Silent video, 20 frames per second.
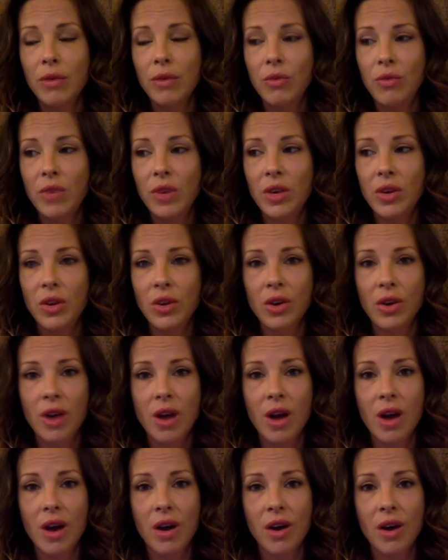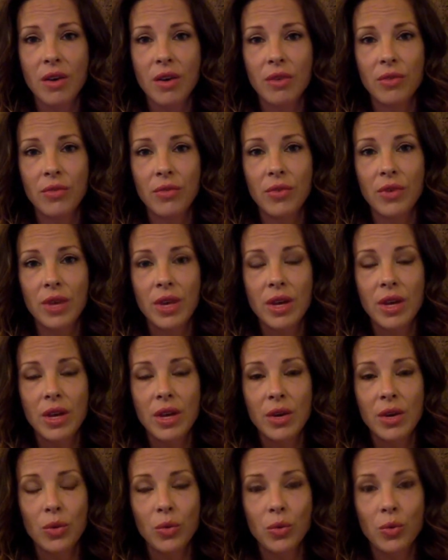fear of
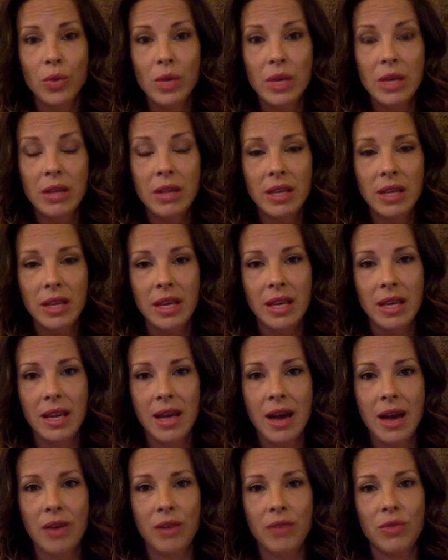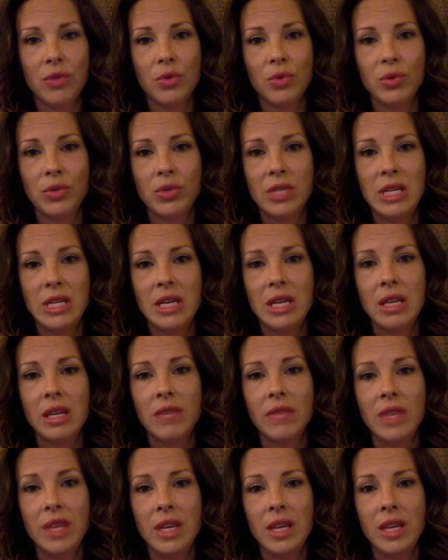really getting out of the routine
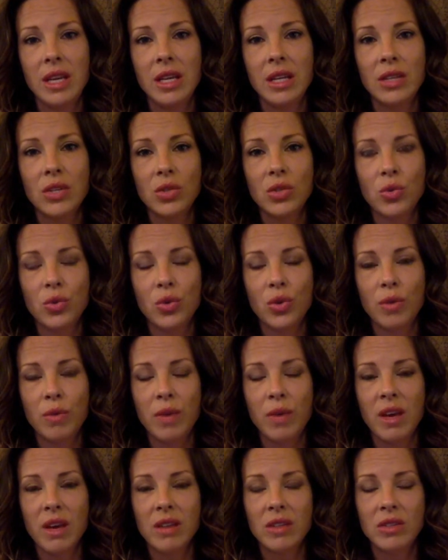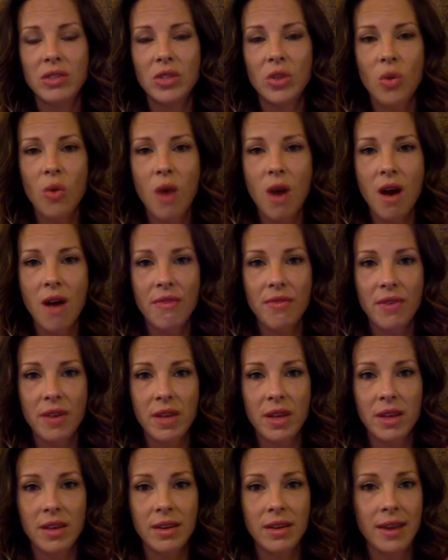of the eating disorder, because so
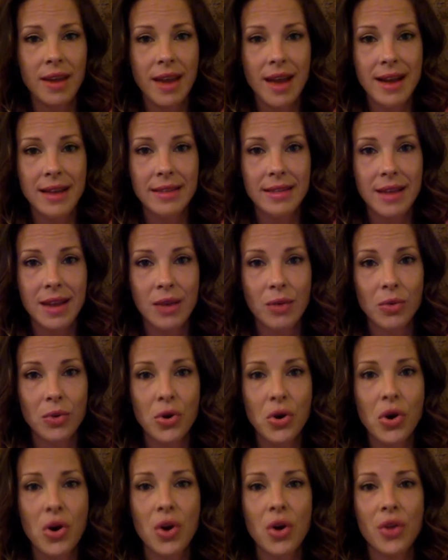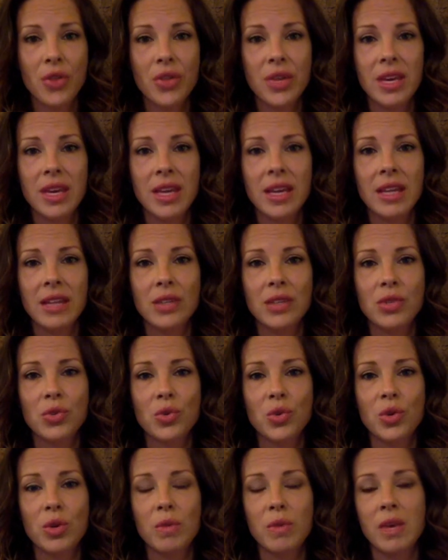often, as I recall, the eating
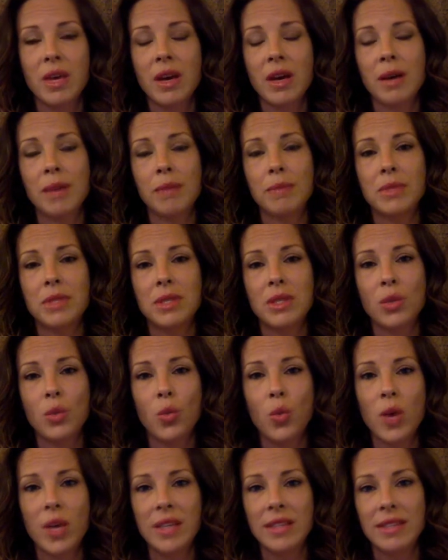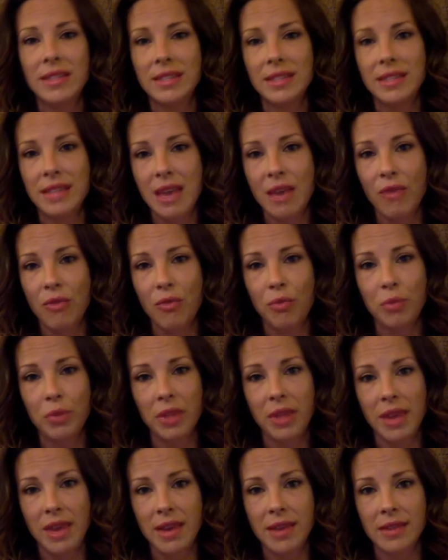disorder becomes the one safe
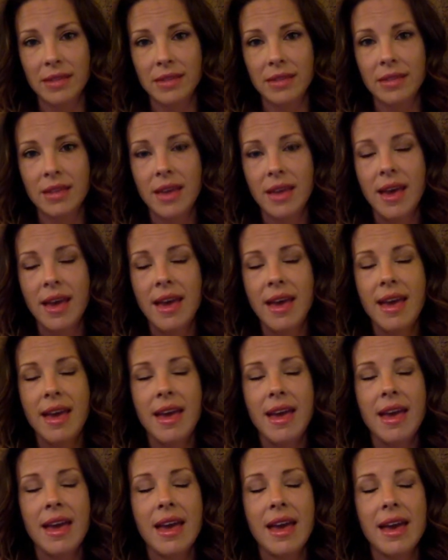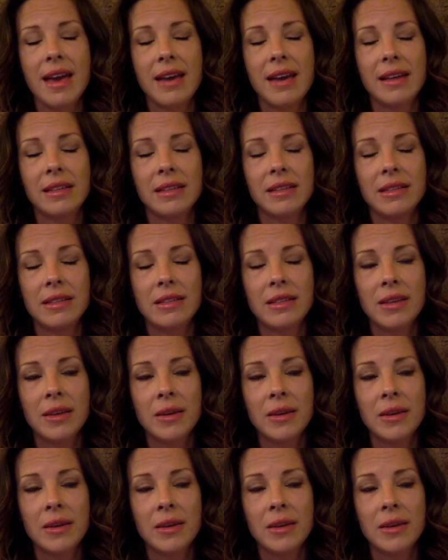place. And